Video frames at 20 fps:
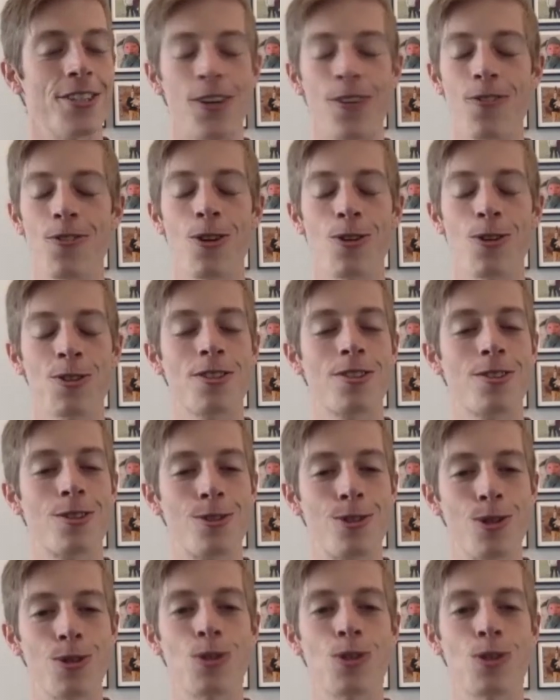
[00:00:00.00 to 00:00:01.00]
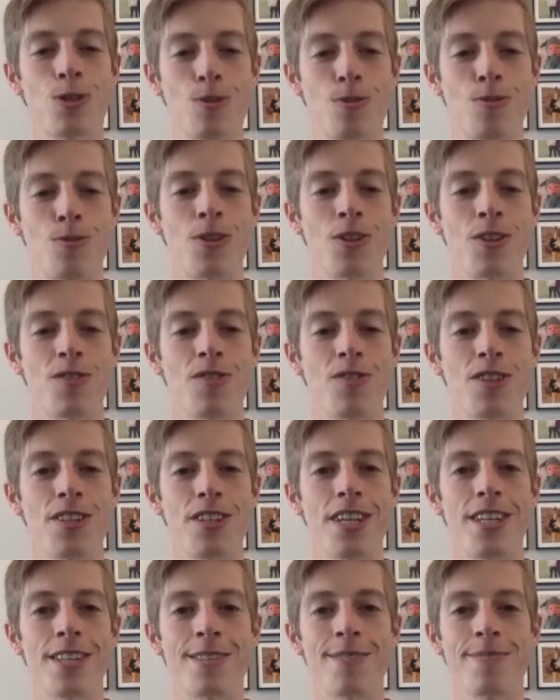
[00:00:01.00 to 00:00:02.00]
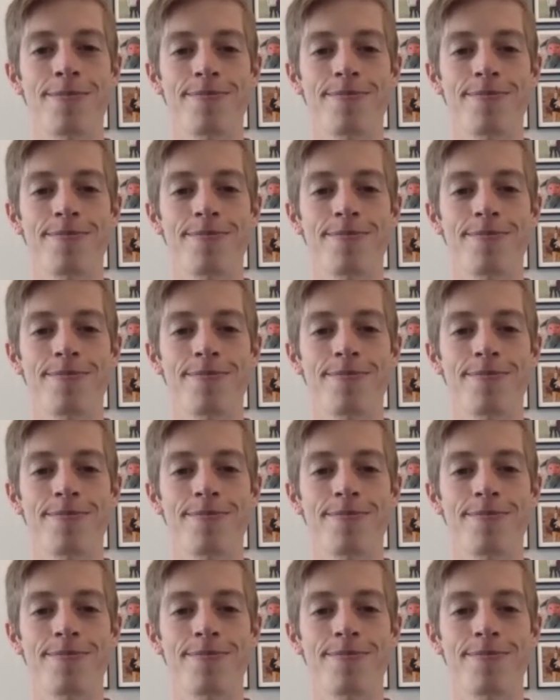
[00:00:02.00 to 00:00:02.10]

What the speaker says: those are some really fun days.